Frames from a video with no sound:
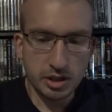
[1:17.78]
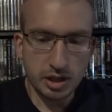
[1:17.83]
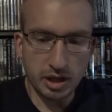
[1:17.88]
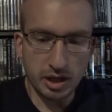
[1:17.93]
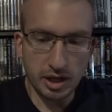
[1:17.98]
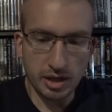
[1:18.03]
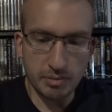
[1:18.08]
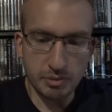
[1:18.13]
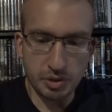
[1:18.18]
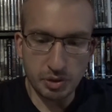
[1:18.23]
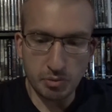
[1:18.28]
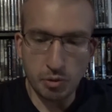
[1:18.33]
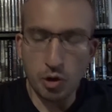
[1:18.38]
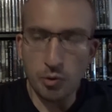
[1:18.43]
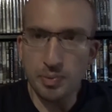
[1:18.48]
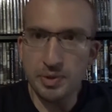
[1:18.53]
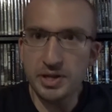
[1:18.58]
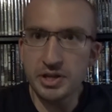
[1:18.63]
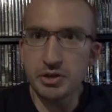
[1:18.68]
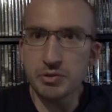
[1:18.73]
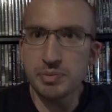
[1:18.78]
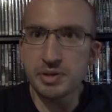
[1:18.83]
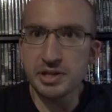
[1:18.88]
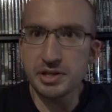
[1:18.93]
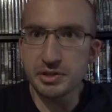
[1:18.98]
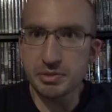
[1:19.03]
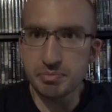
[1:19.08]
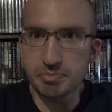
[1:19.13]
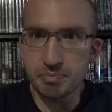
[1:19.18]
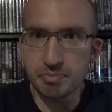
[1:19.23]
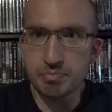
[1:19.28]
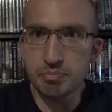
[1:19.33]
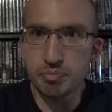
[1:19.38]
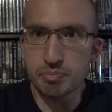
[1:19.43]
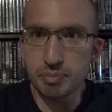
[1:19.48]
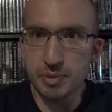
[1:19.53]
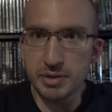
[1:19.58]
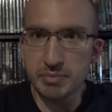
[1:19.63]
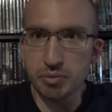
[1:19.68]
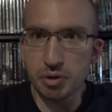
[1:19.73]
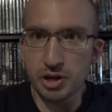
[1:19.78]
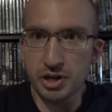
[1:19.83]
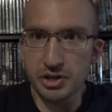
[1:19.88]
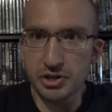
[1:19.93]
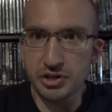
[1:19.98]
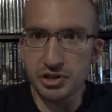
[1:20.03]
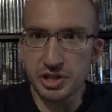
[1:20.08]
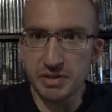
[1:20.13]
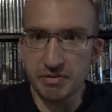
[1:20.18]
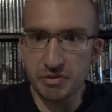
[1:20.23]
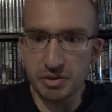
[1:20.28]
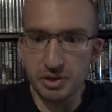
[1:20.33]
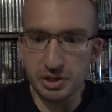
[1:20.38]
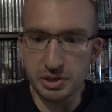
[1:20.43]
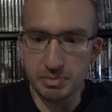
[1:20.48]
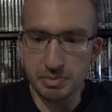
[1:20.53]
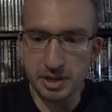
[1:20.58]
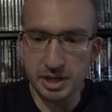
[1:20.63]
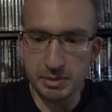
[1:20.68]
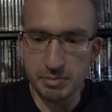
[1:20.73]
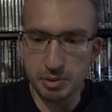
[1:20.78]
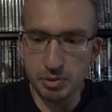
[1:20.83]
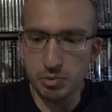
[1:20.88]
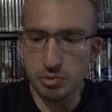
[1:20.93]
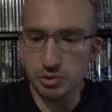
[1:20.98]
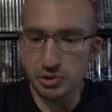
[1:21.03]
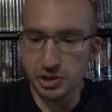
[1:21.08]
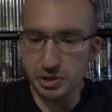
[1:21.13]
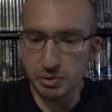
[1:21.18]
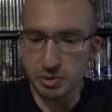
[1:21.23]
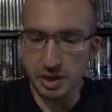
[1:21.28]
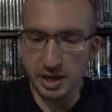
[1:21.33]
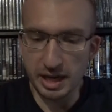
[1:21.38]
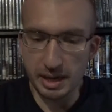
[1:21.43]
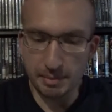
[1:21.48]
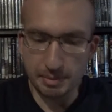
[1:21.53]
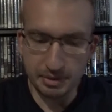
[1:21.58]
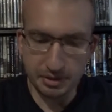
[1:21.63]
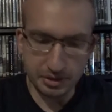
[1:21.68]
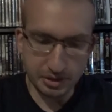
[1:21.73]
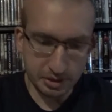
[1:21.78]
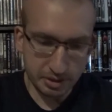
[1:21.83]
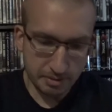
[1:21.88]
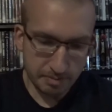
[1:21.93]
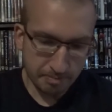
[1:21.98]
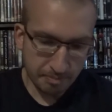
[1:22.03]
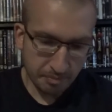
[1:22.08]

Um, so I'm hoping he'll be in pretty good shape for this match, but we'll see what happens.